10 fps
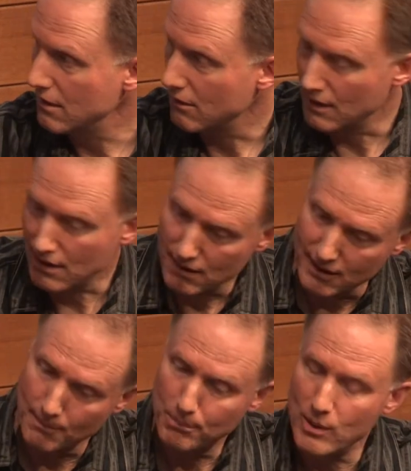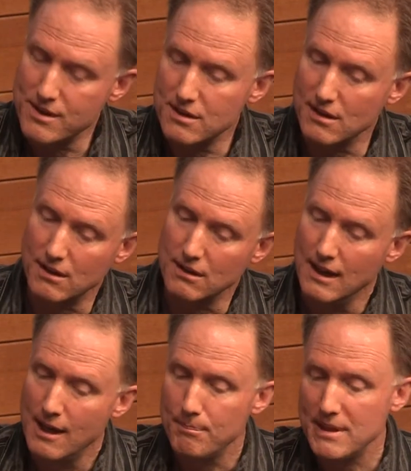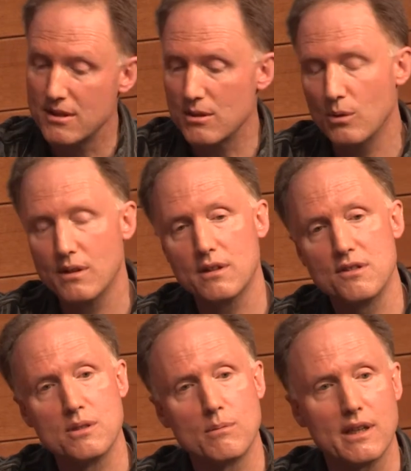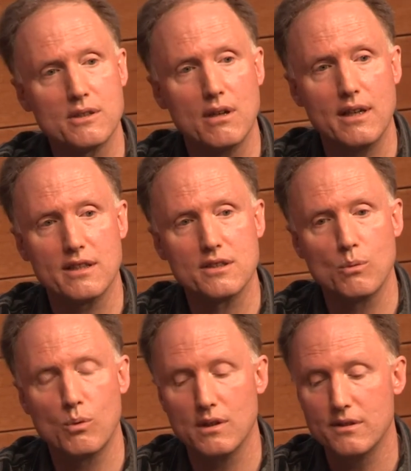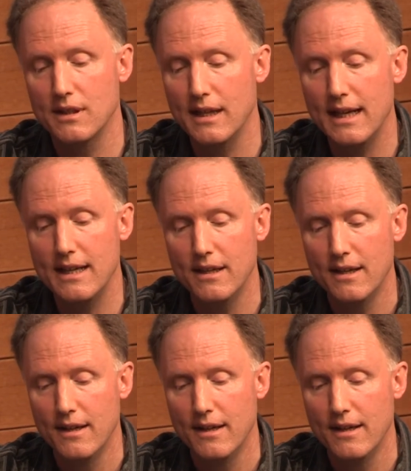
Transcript: little points that are being sold in consumer electronics world today.